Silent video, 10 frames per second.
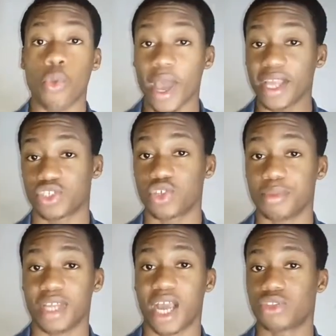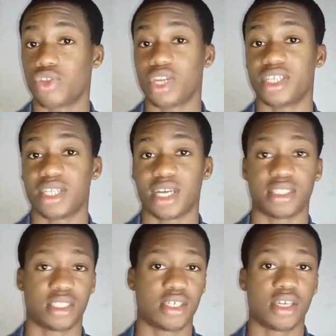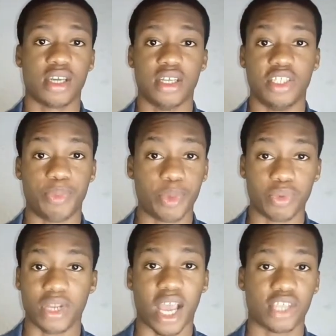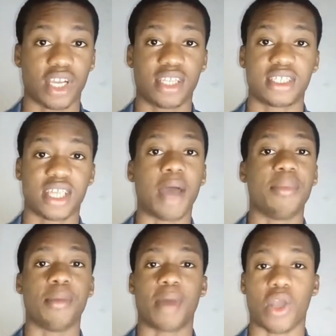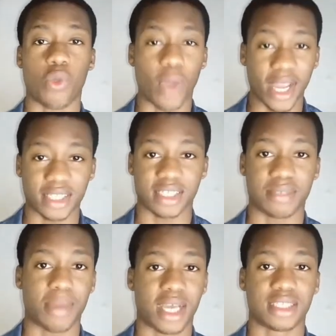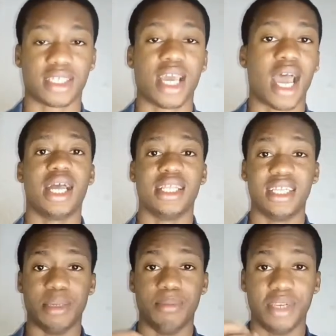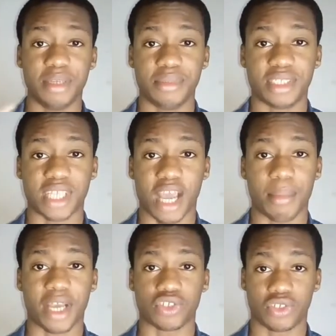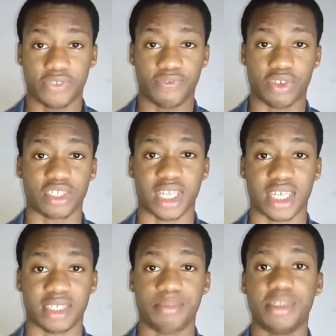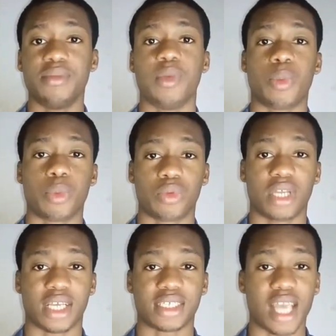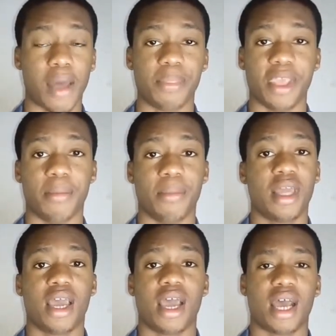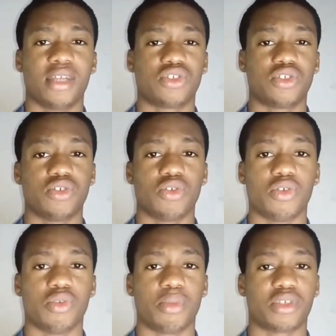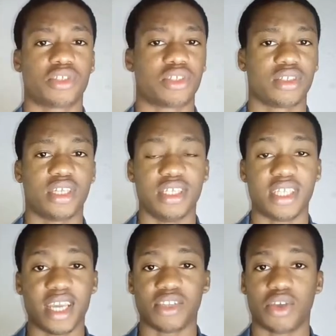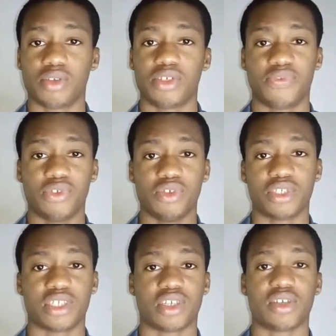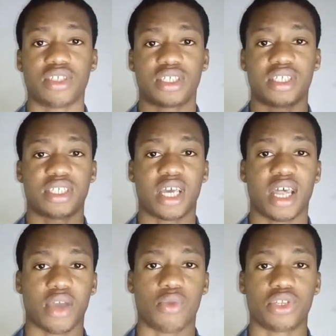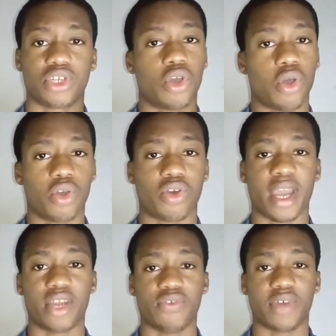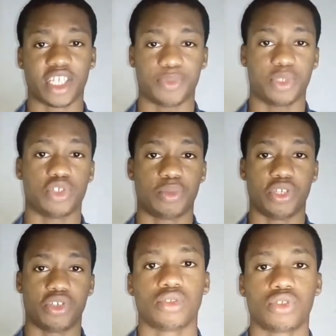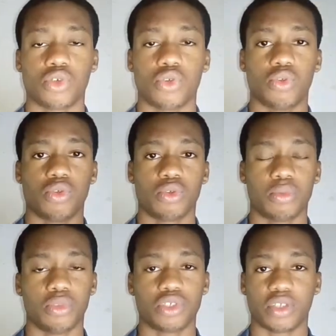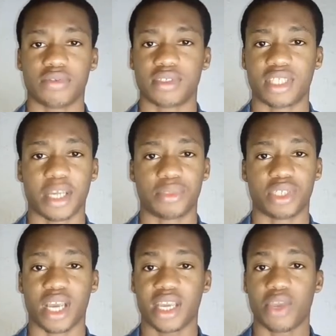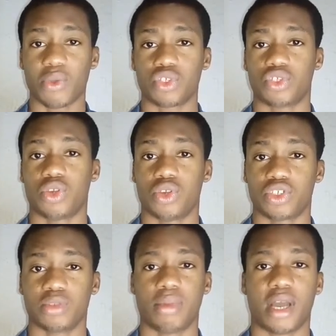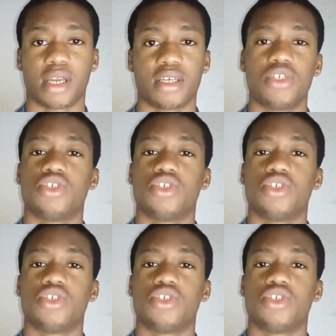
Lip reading: Why some, they acknowledge that the people that actually scam them are quite smart and then they blame the scammers or the fraudsters, they blame the people that scam them. And so, but in the end, if you notice, all these things are what they call crying over spilled milk. So most of the times you can't get what you lost back.